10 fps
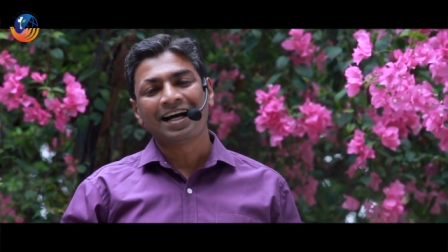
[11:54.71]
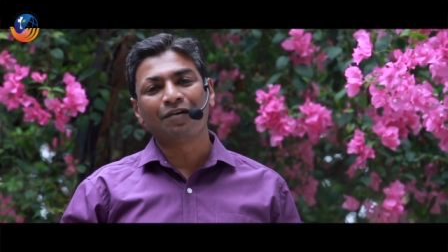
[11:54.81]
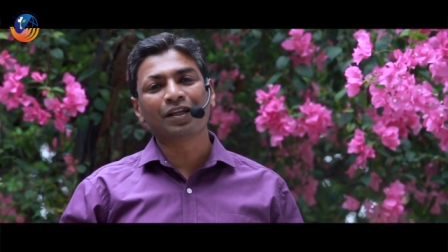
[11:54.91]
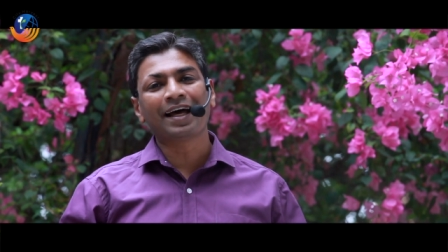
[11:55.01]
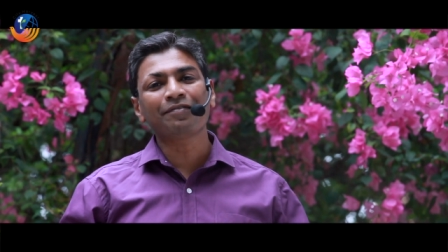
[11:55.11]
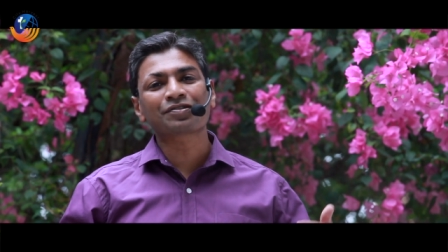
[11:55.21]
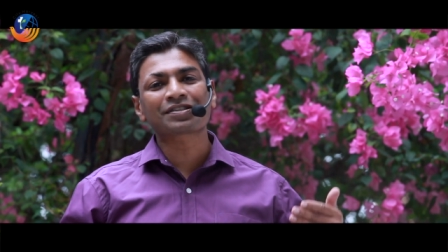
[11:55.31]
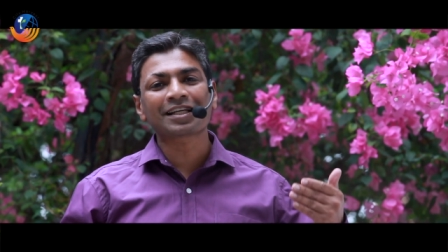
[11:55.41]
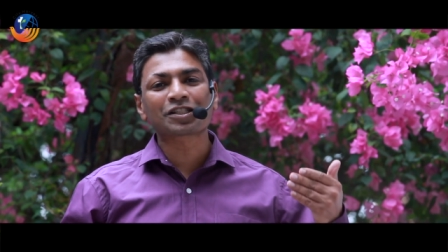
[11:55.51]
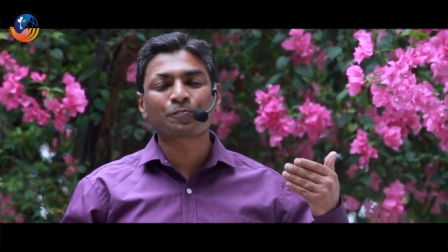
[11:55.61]
Our life
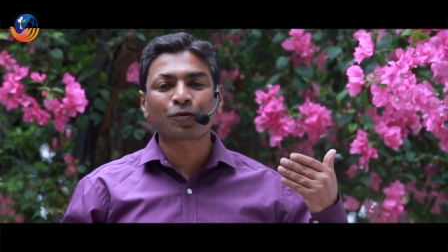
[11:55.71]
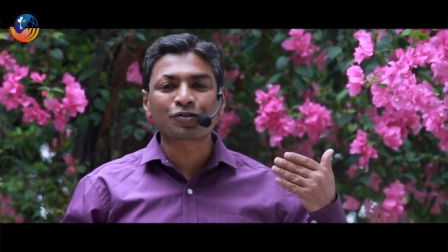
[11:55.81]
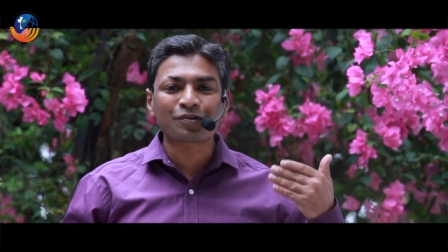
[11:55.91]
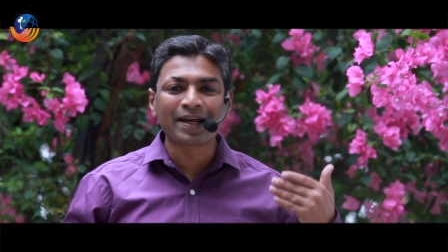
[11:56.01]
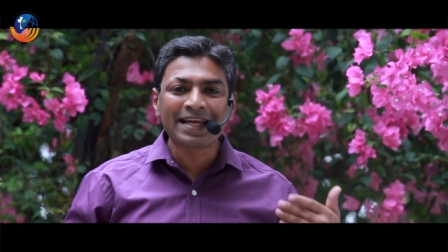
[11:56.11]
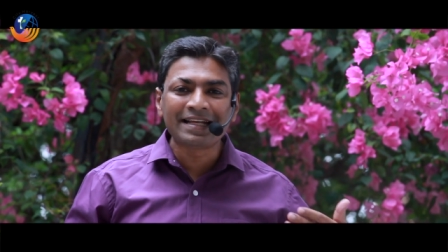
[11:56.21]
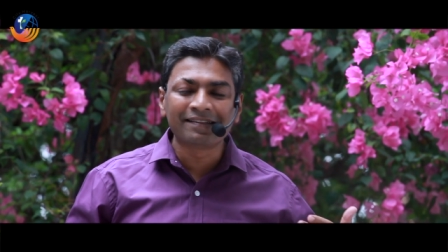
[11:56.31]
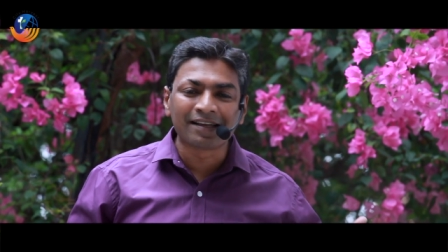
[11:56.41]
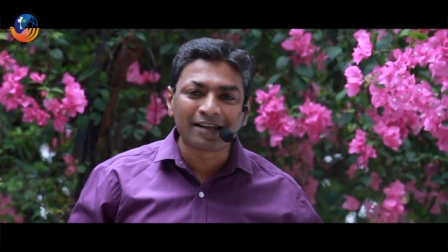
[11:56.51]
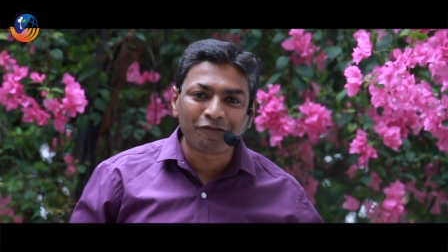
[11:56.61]
starts portraying
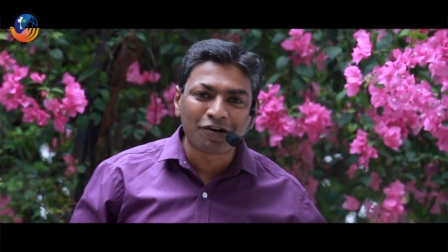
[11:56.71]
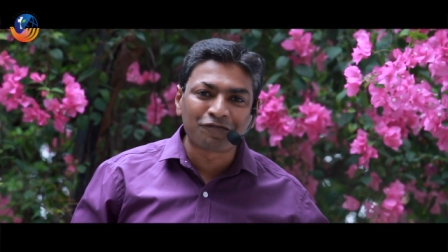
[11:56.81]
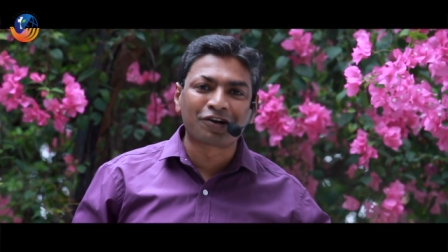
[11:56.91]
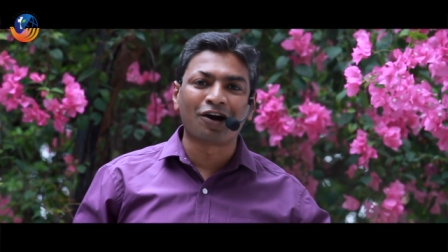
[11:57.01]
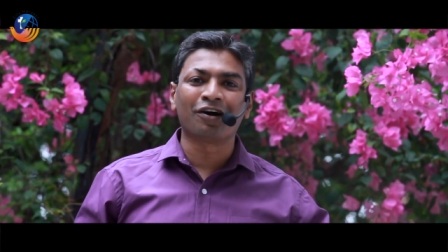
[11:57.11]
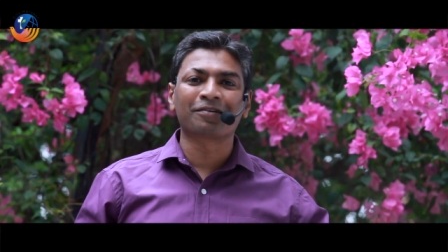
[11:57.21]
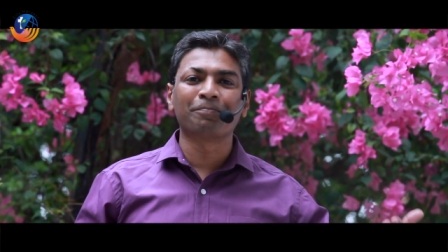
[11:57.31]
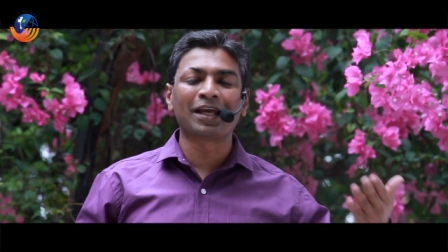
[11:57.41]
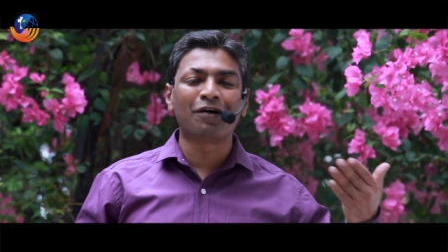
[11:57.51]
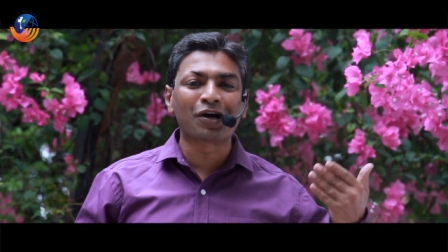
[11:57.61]
the love of God
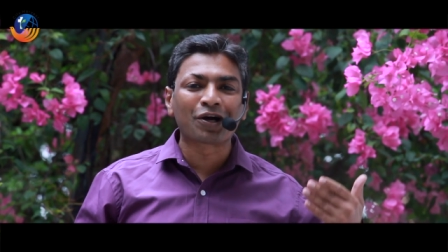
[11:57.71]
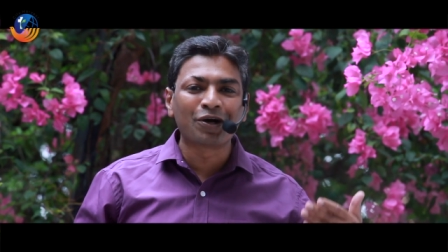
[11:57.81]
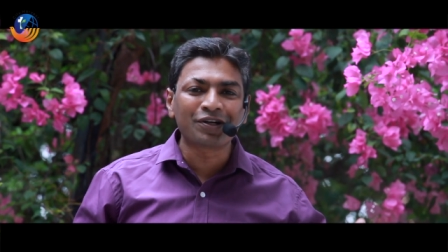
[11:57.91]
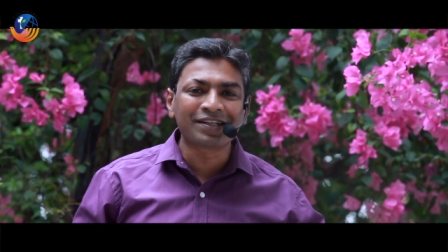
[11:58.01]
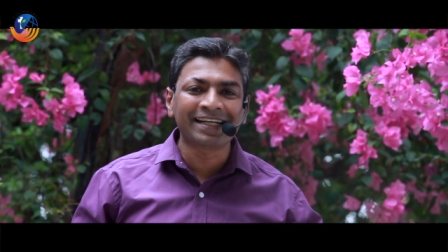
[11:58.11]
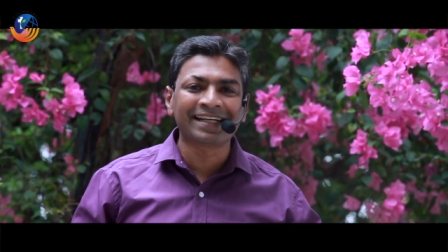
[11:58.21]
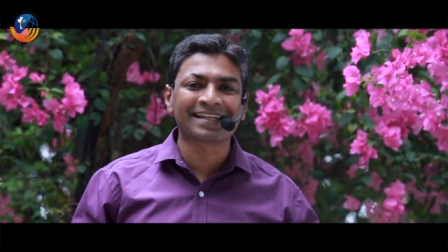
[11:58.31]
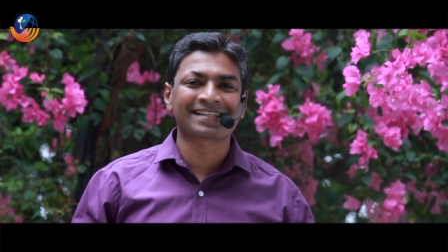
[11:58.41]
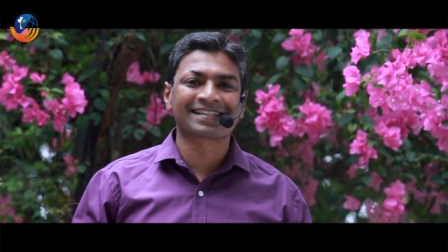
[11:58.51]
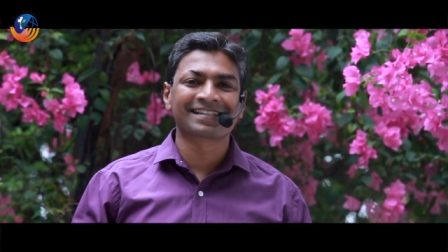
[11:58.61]
by our good
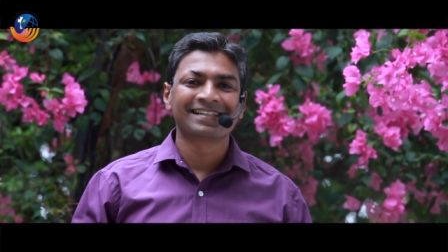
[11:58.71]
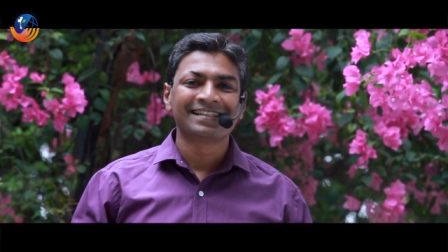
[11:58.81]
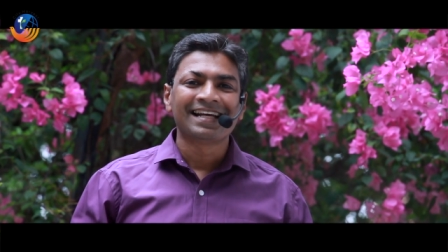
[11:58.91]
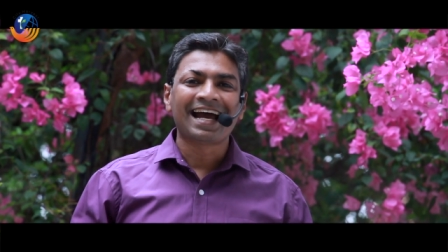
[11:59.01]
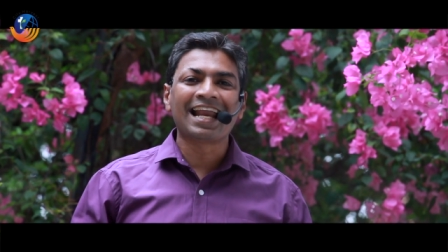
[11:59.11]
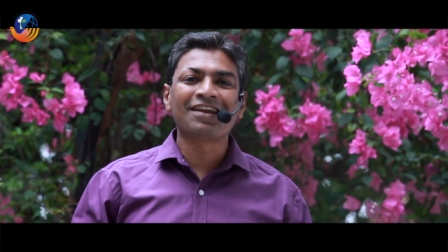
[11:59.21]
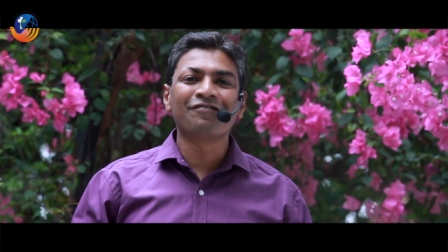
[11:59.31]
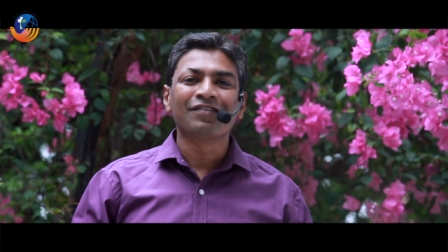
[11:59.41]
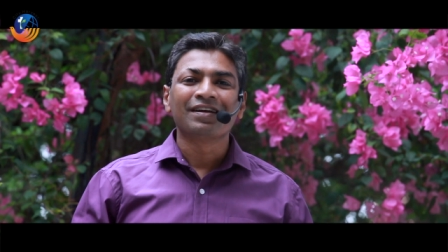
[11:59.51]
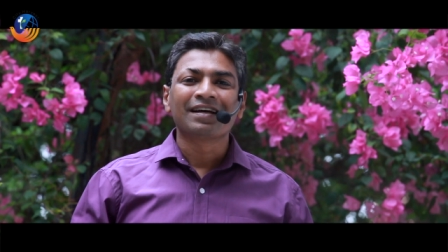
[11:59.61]
deeds, and